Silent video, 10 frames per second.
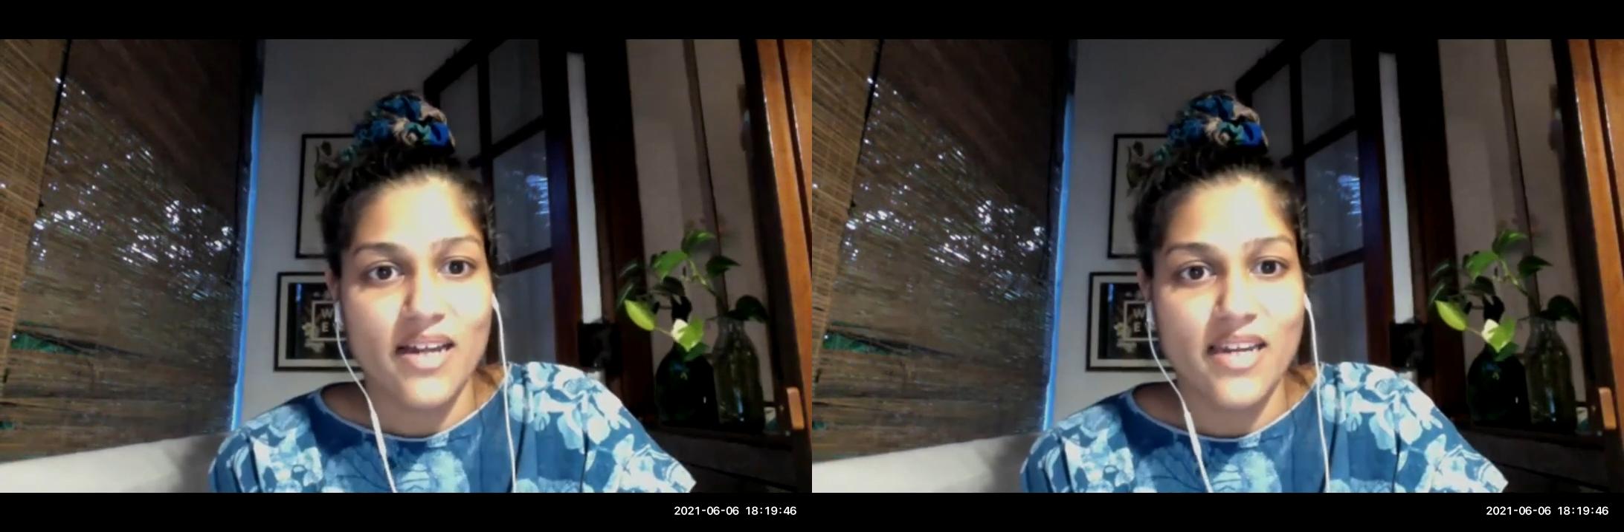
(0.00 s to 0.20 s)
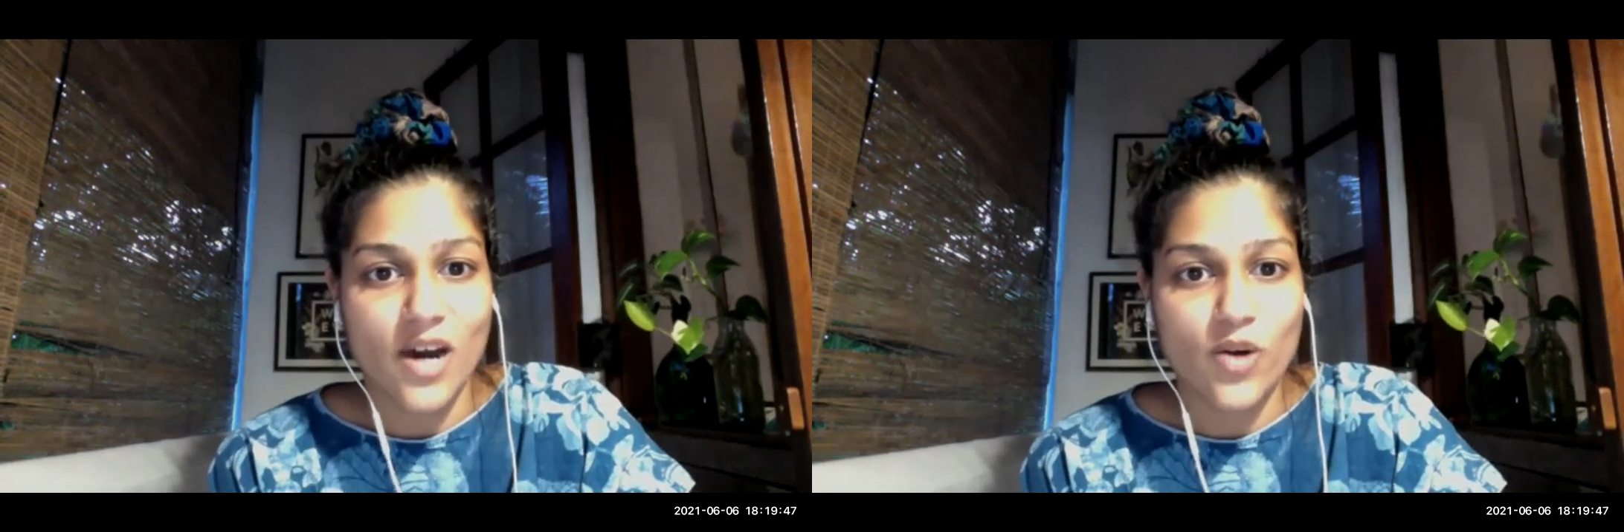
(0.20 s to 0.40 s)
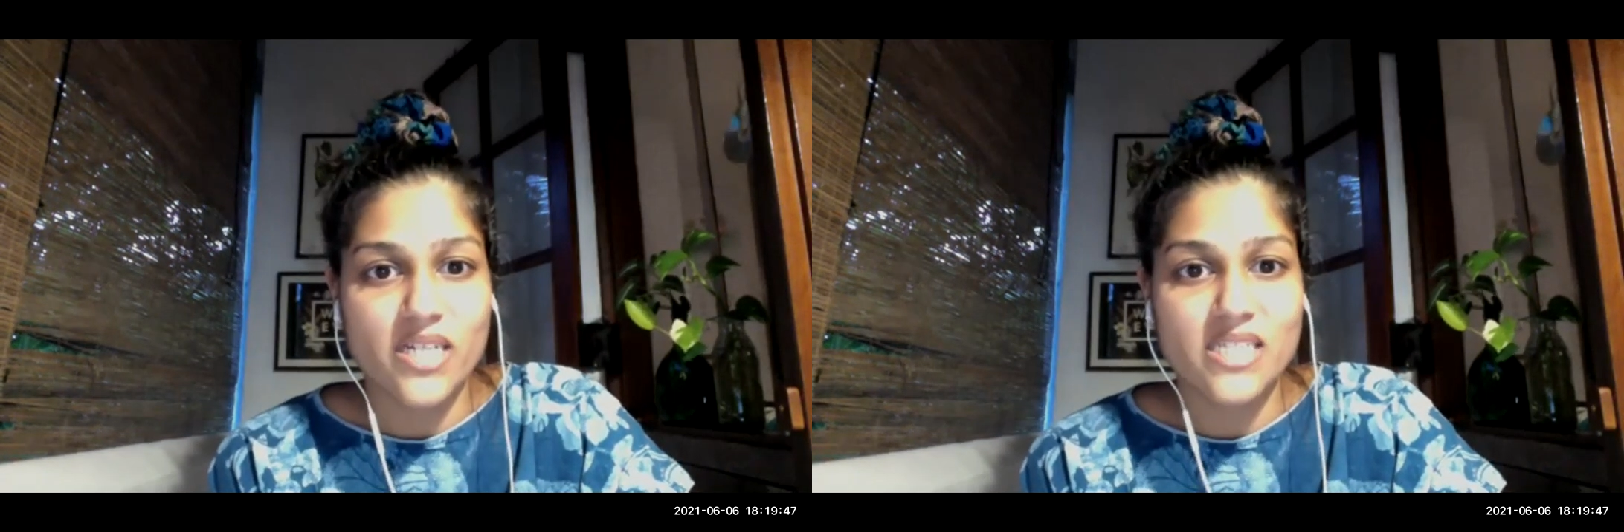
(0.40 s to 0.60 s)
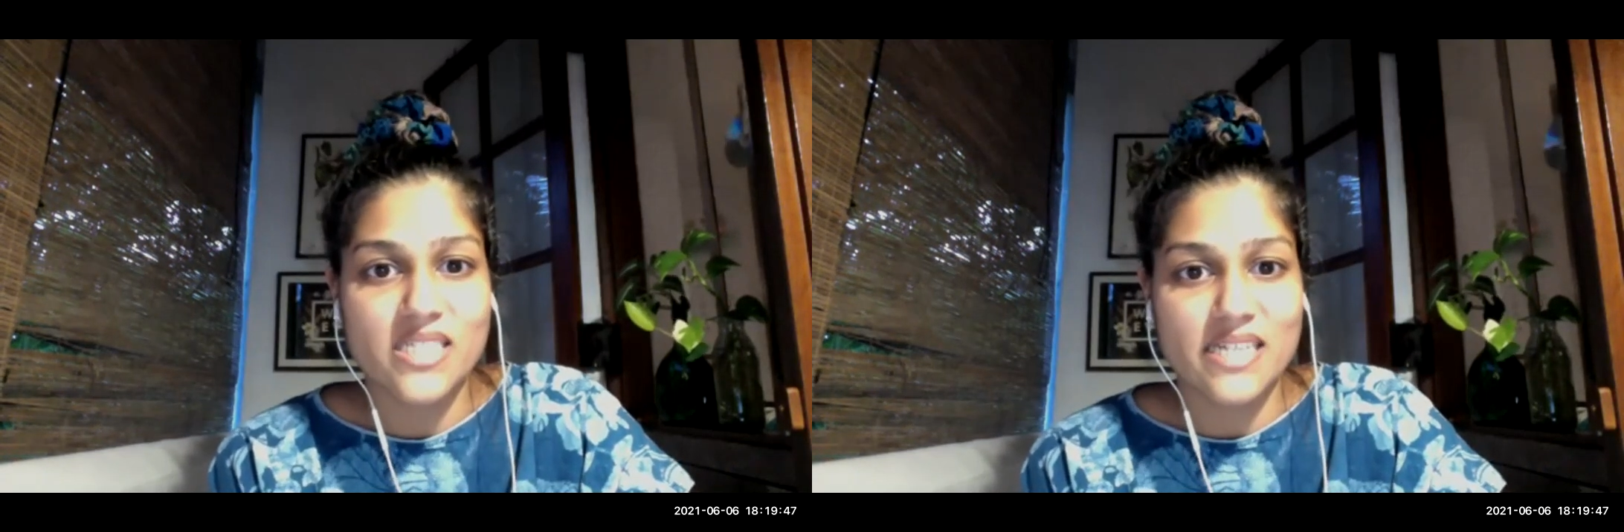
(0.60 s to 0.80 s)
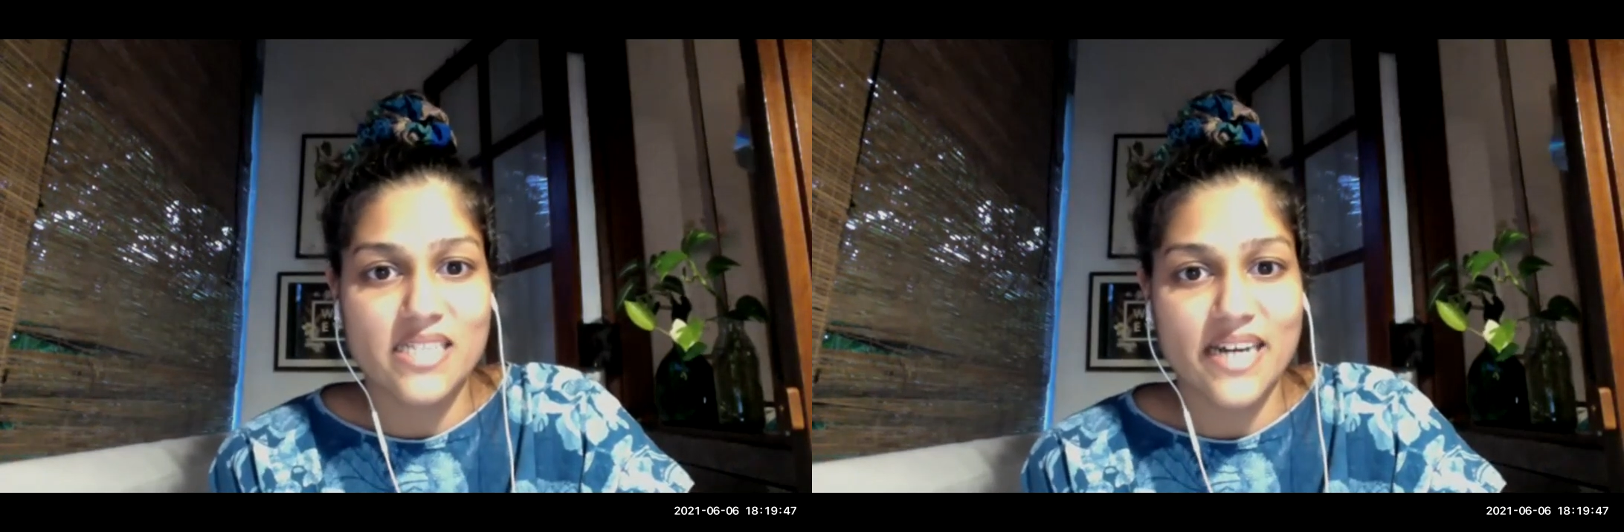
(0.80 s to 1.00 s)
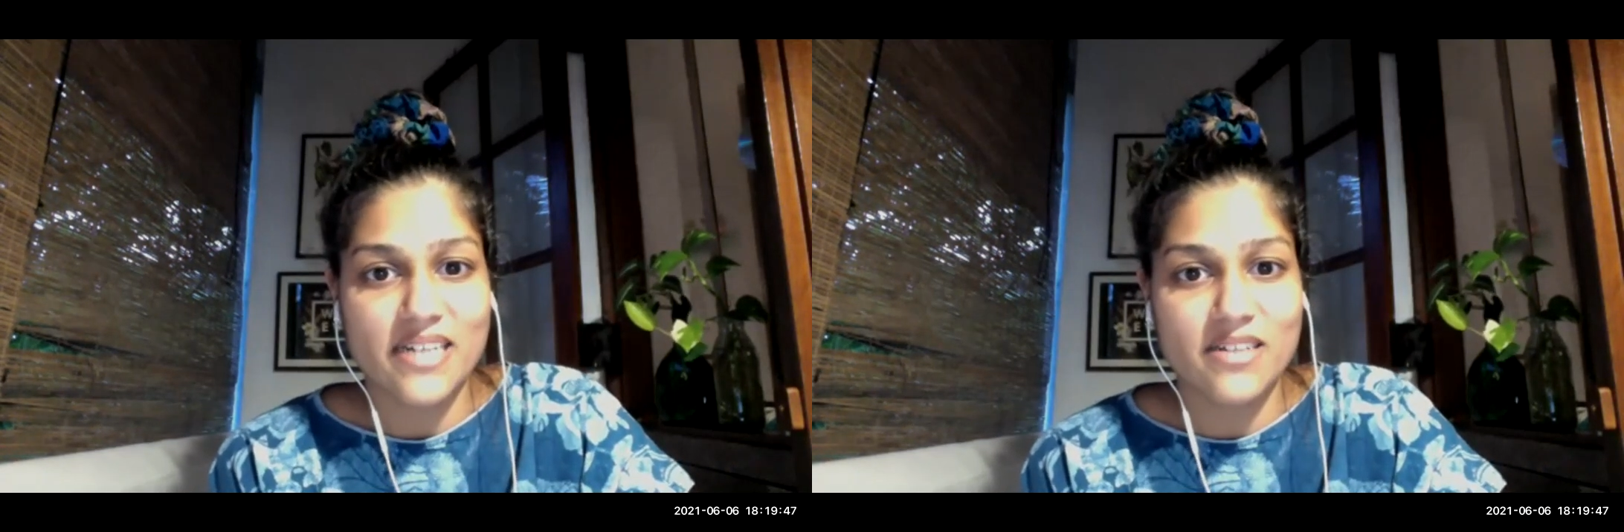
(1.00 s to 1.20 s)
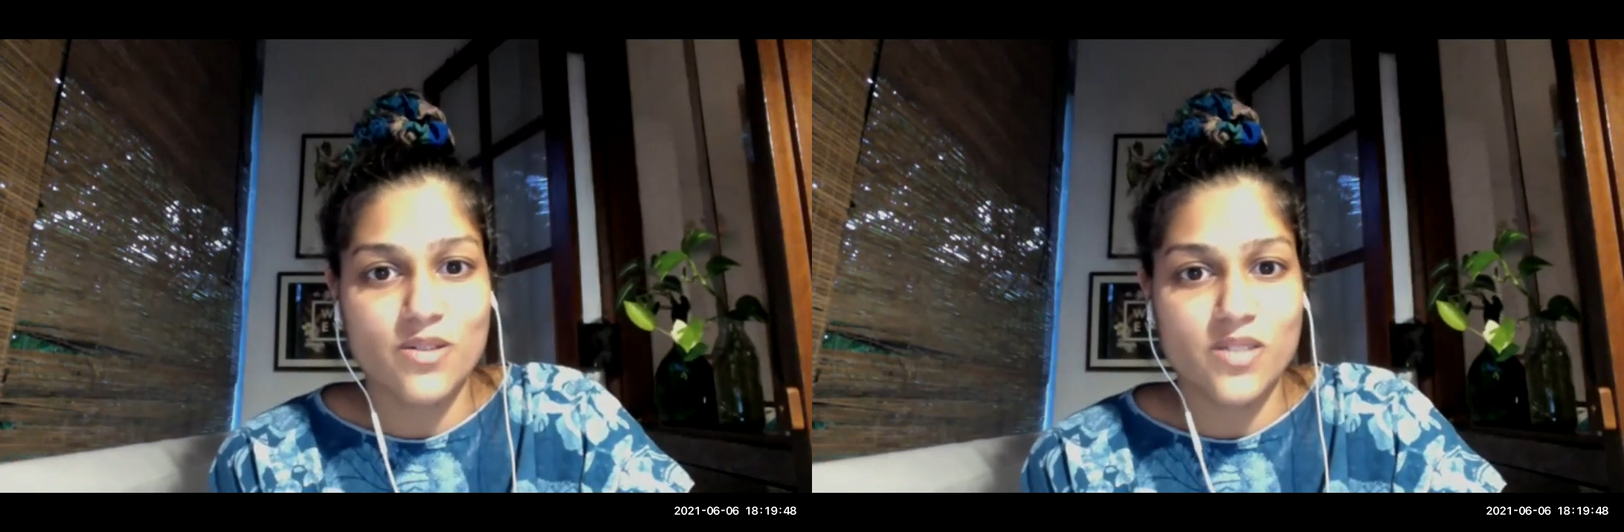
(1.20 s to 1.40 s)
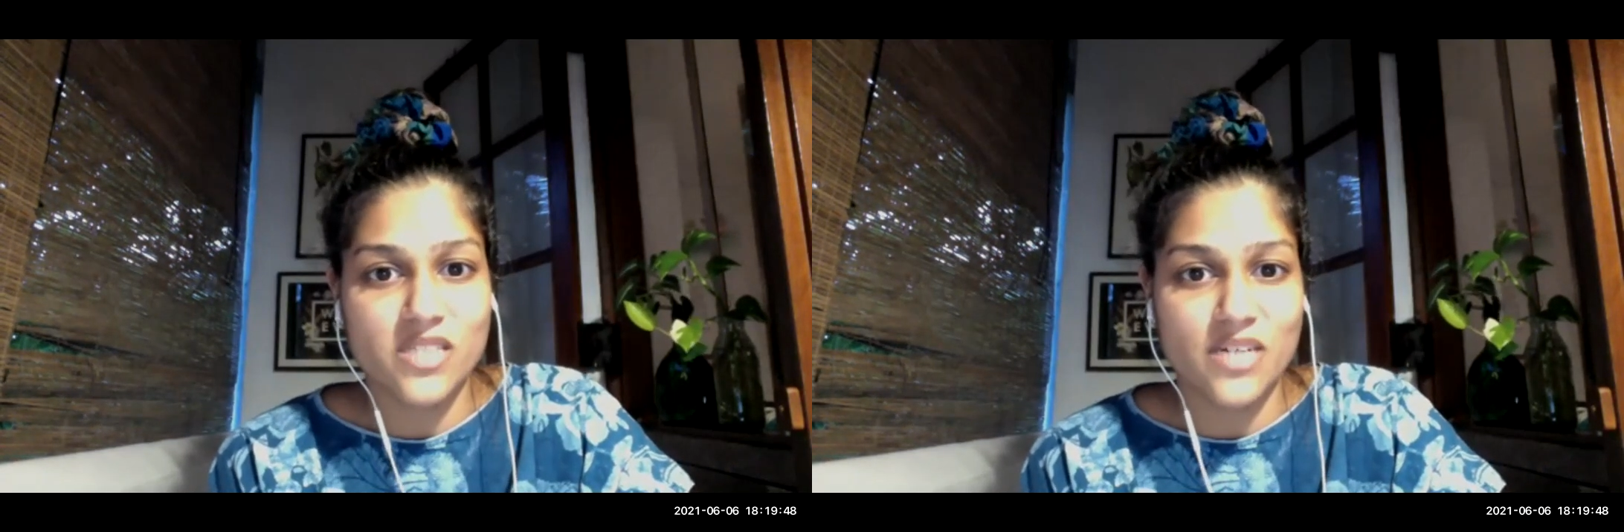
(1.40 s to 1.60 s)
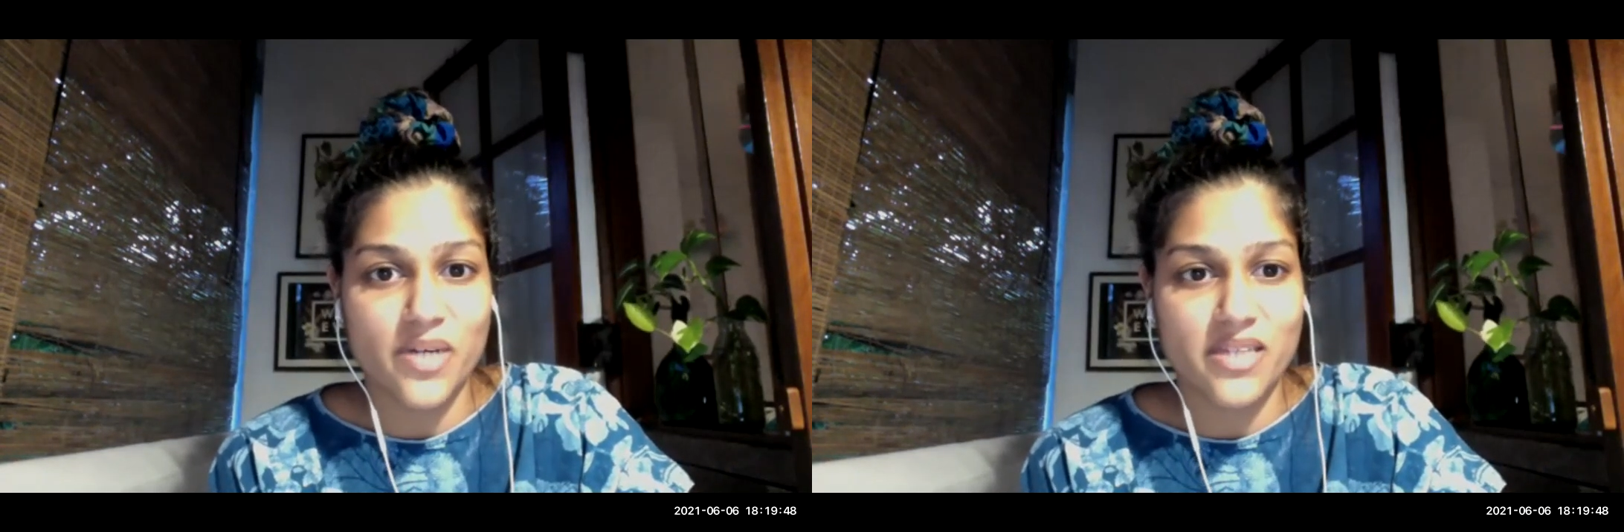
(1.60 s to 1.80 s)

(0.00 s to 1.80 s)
Now he is excited to see what